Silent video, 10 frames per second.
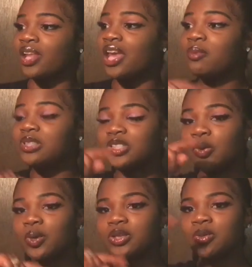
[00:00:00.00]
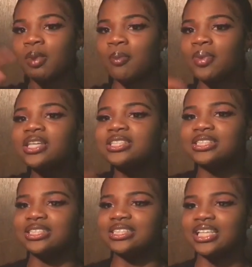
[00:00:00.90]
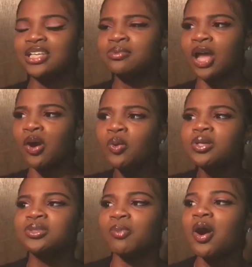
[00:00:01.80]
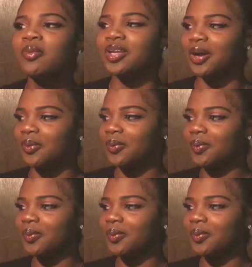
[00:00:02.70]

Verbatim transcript: He was going through my messages and he was like, who is Mario?